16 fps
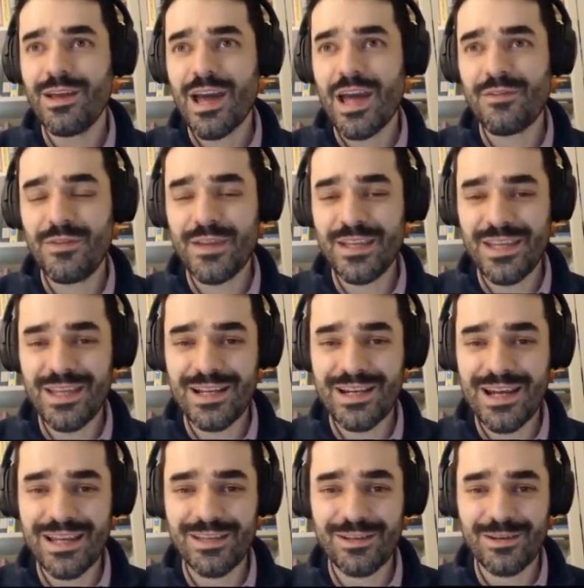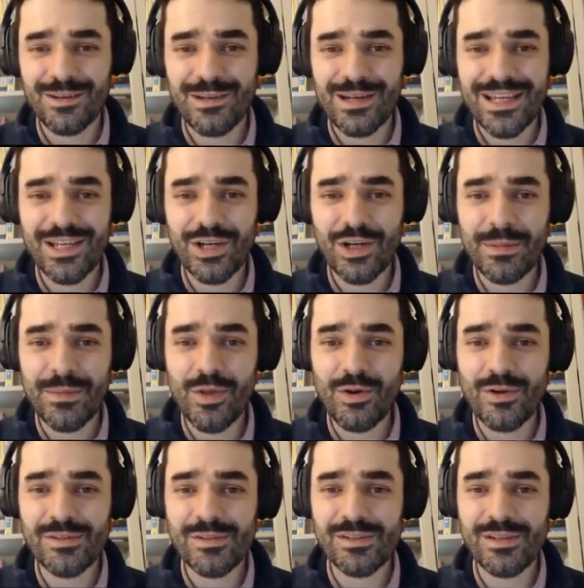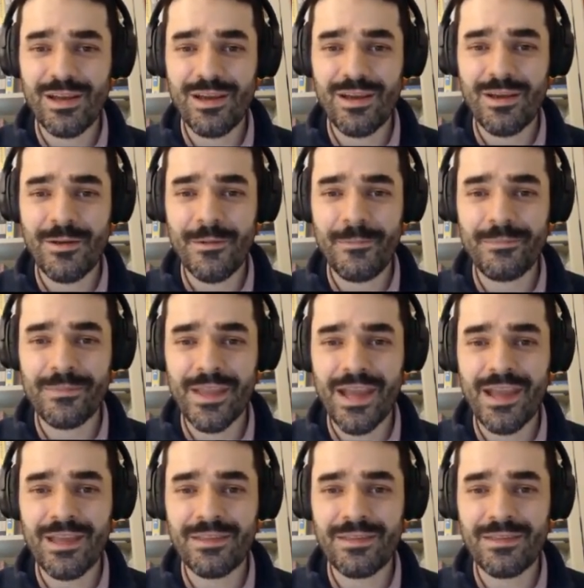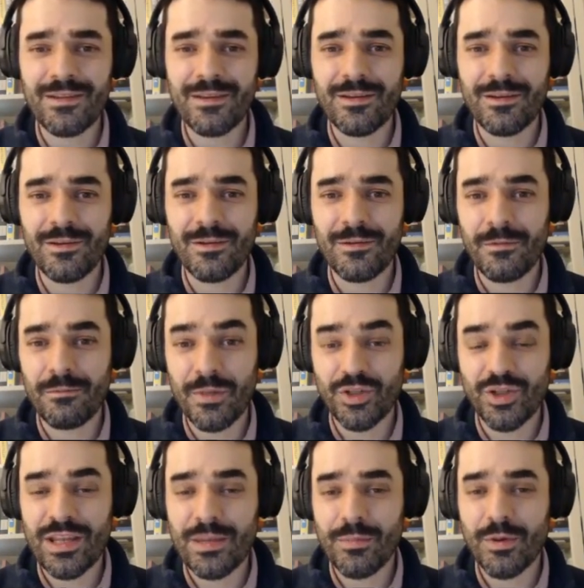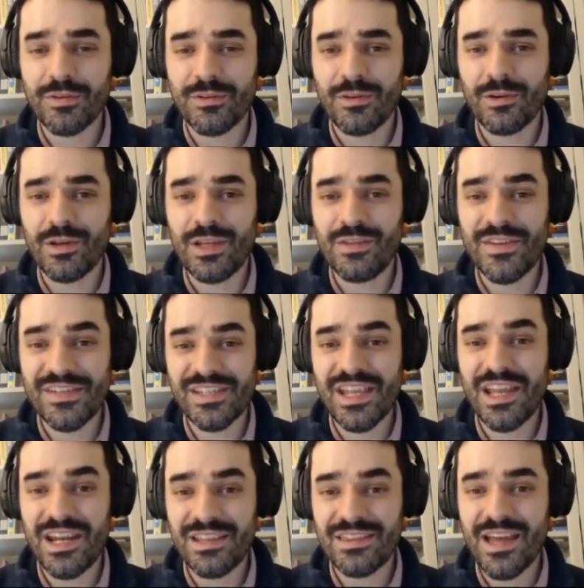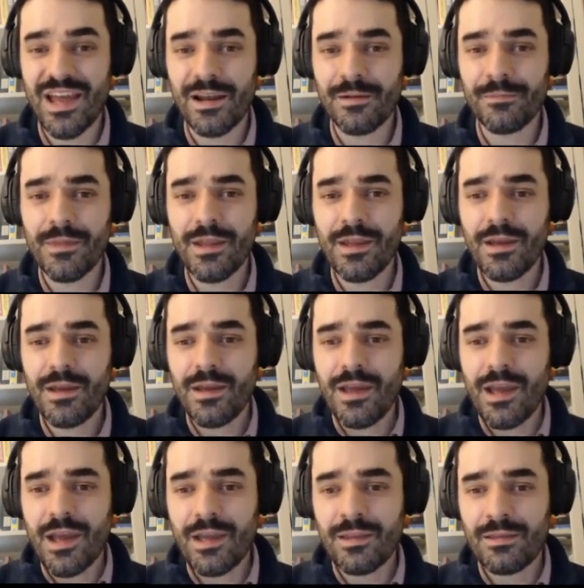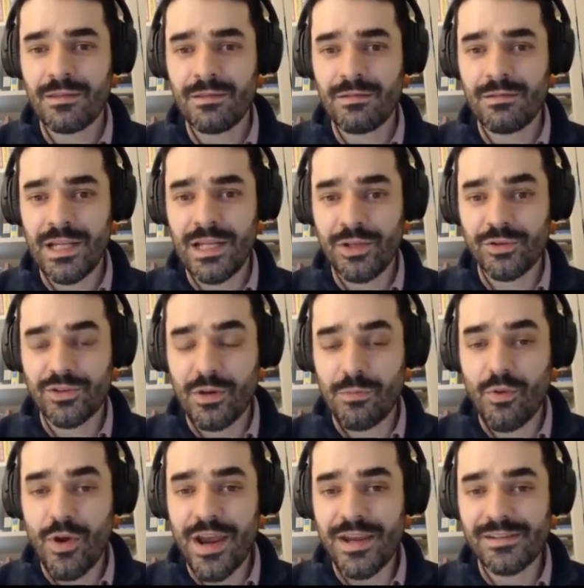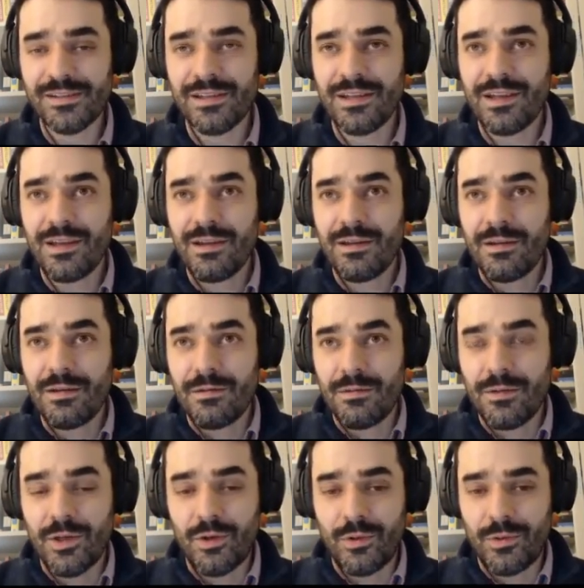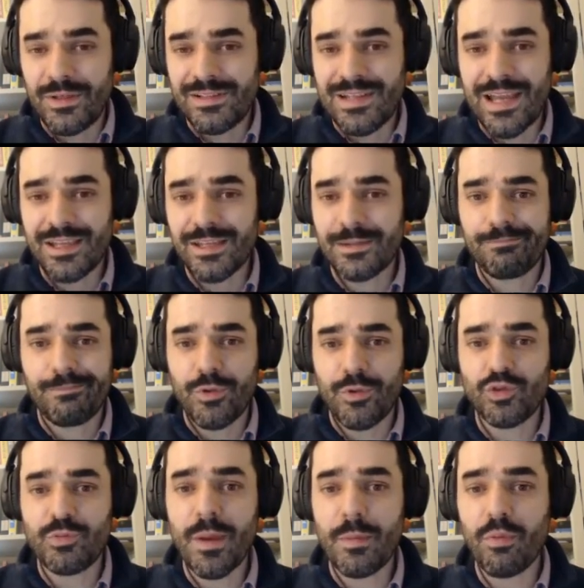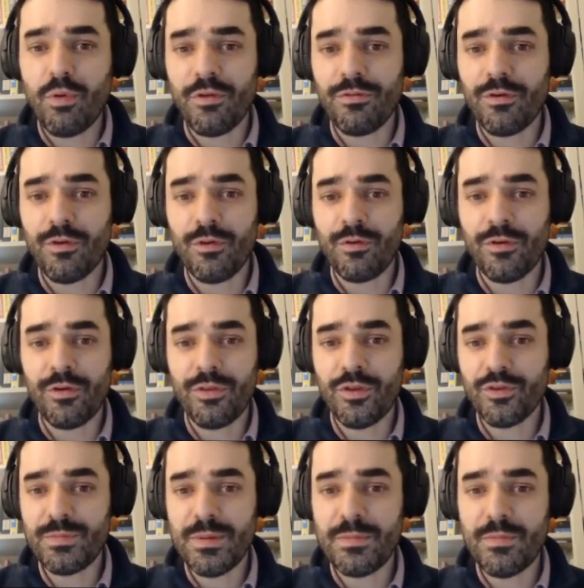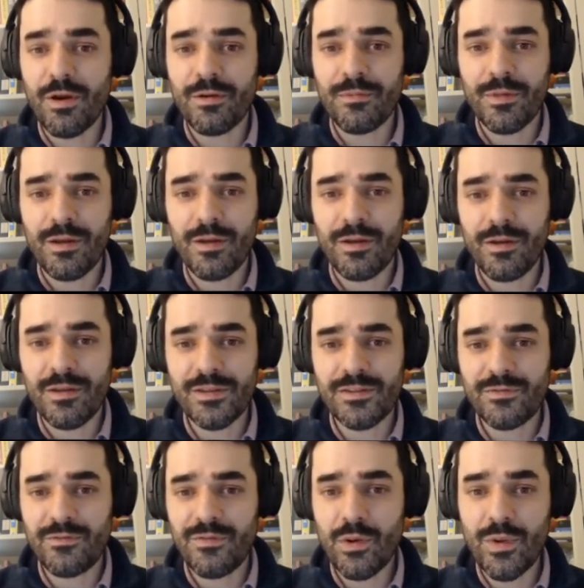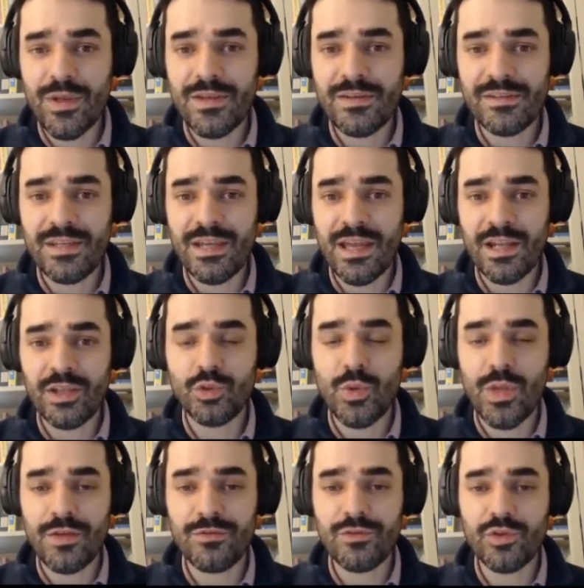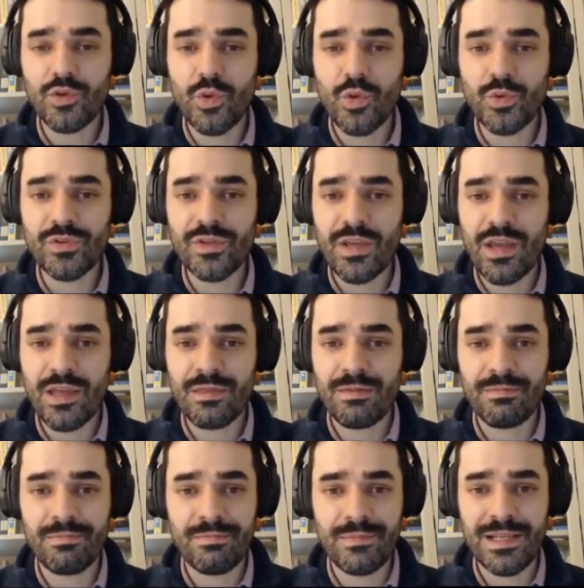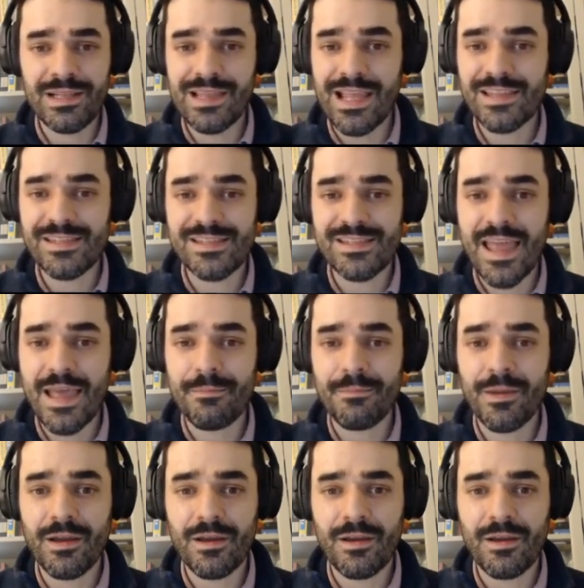thinking like criminals, and passionate about investigating data. And Linkurious Enterprise, is like a superpower for those people. It's very easy and intuitive to use, and it lets them,